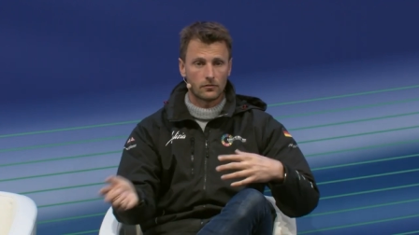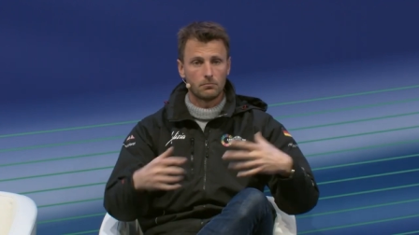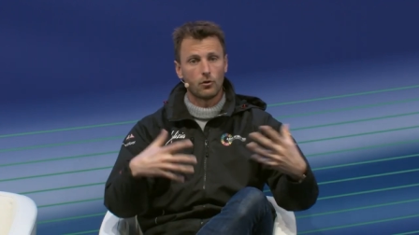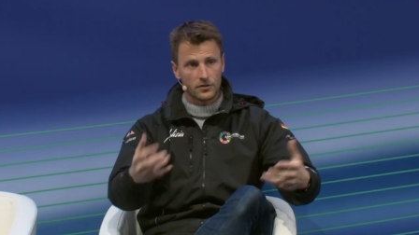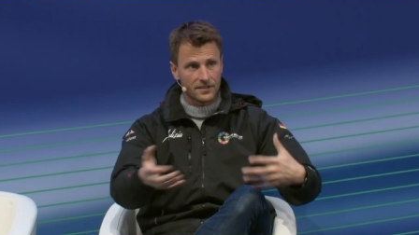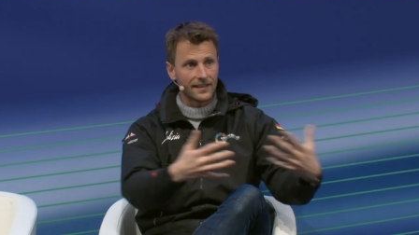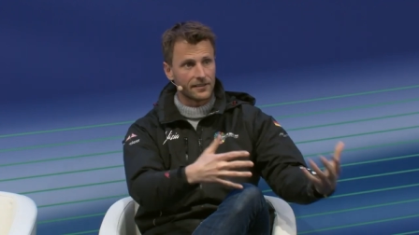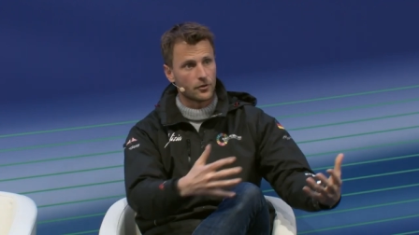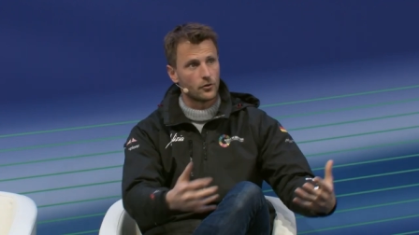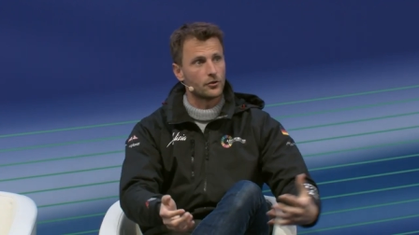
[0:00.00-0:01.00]
Uh, Boris
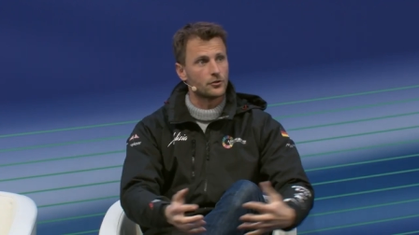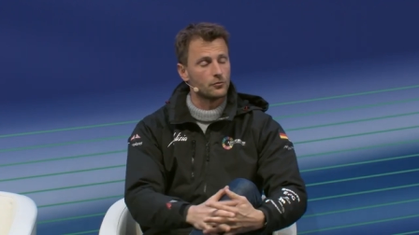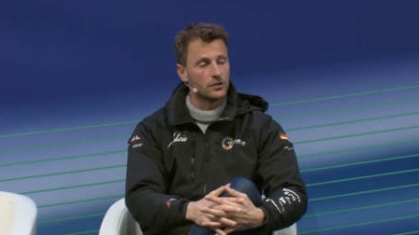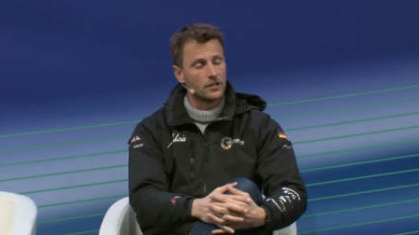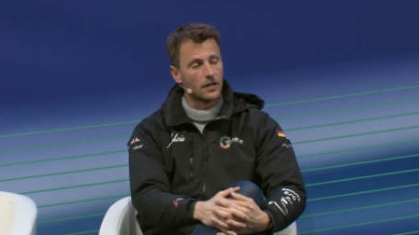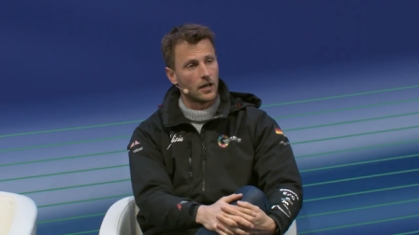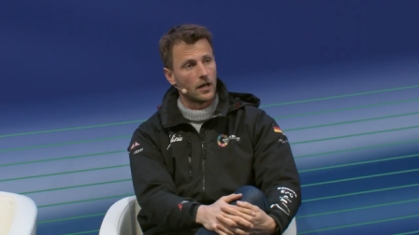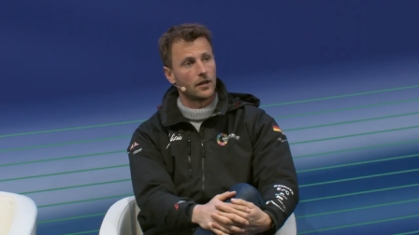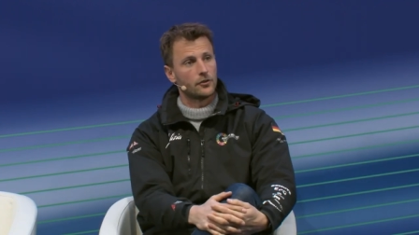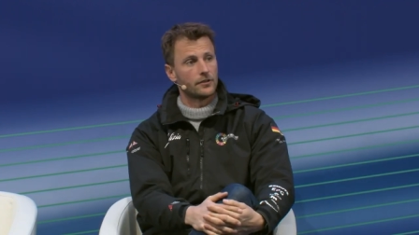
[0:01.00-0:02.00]
sailed her to the
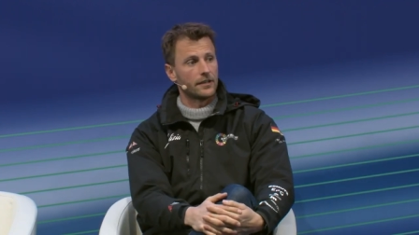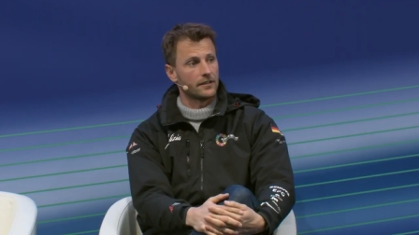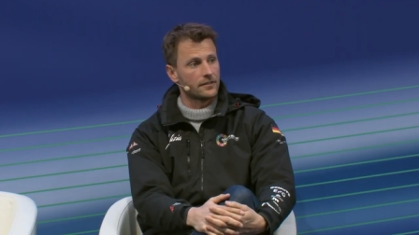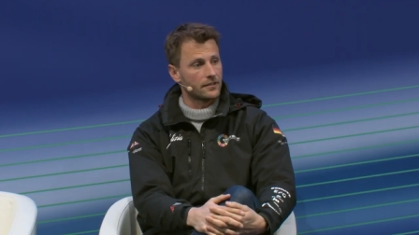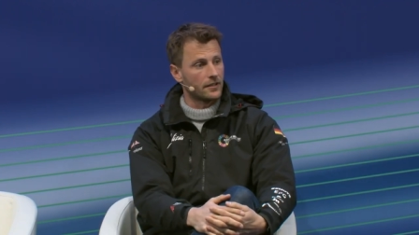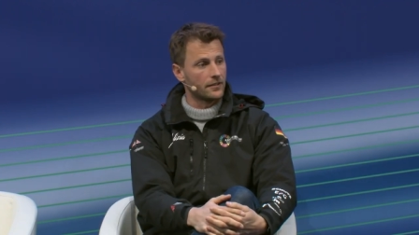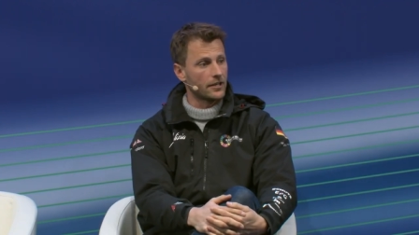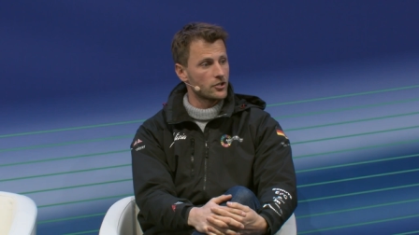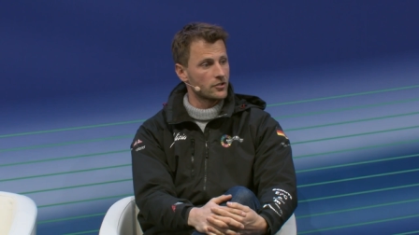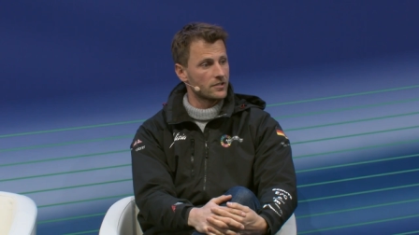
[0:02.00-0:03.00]
uh, United uh,
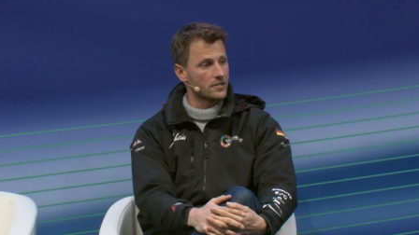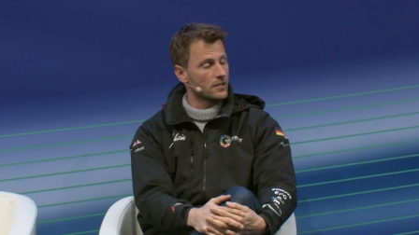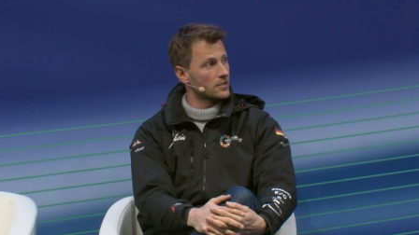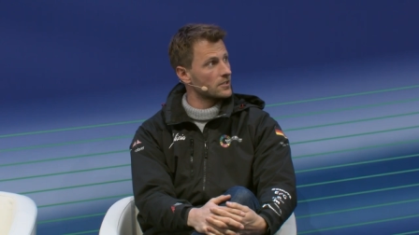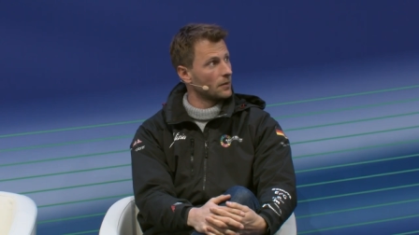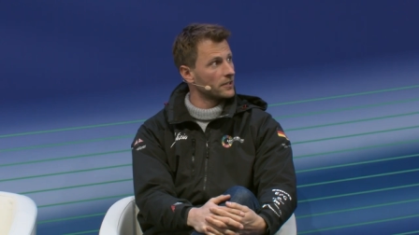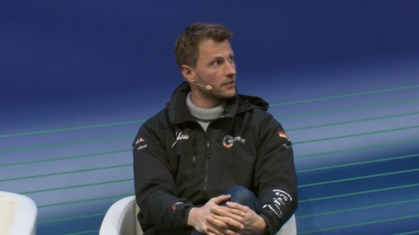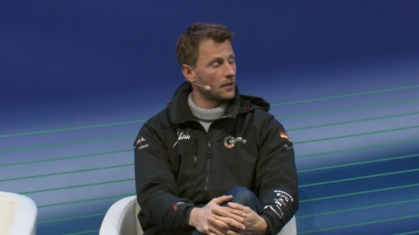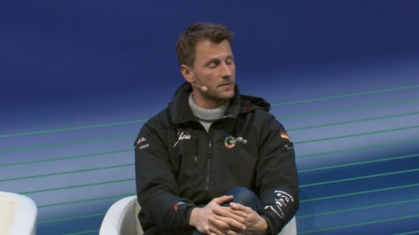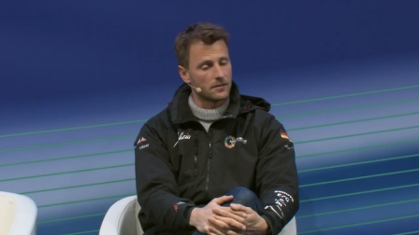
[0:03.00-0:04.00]
Nations uh, summit,
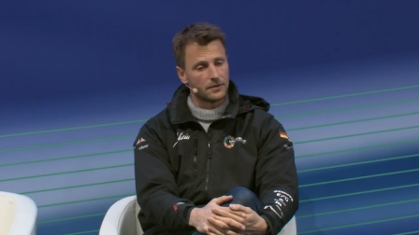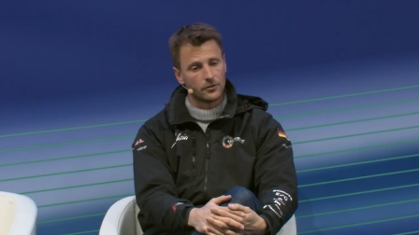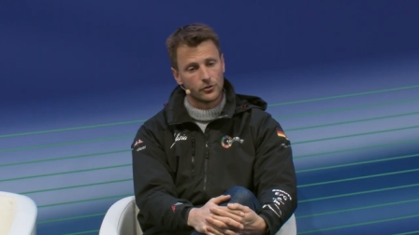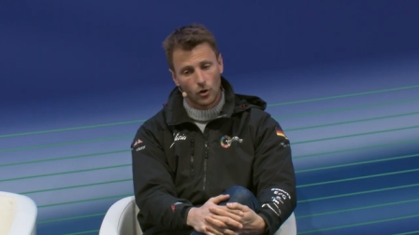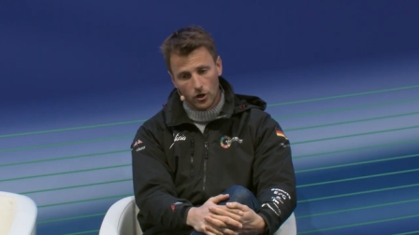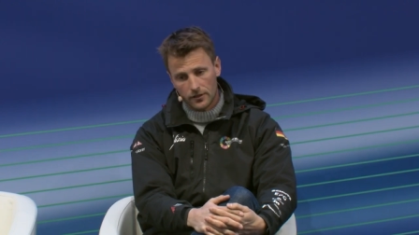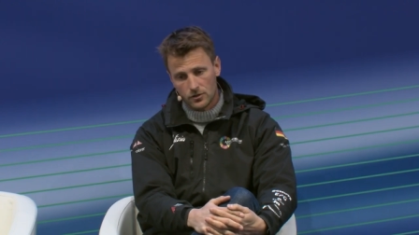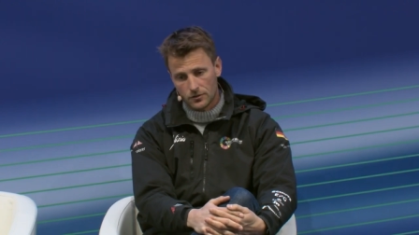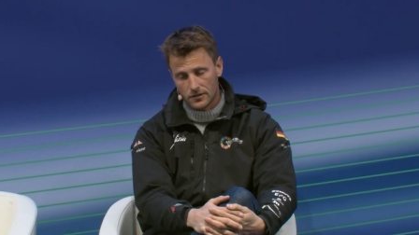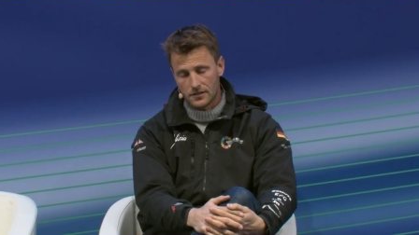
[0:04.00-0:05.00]
climate summit in New York,
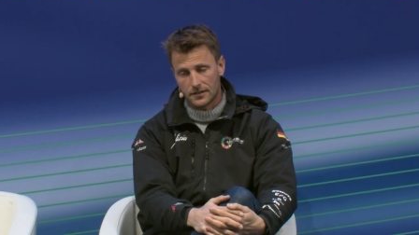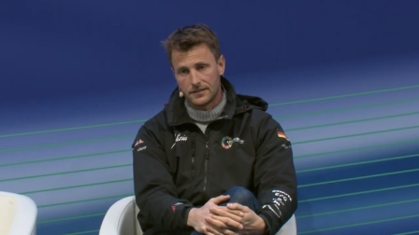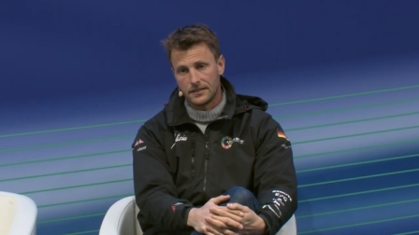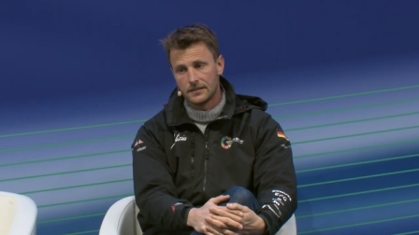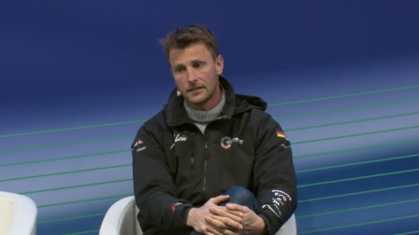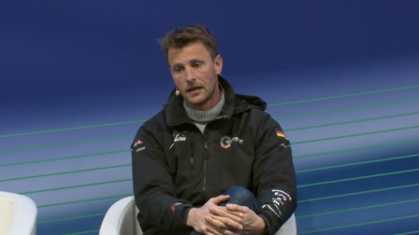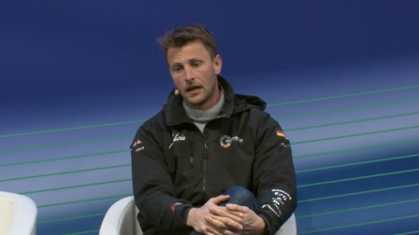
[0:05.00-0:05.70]
2019,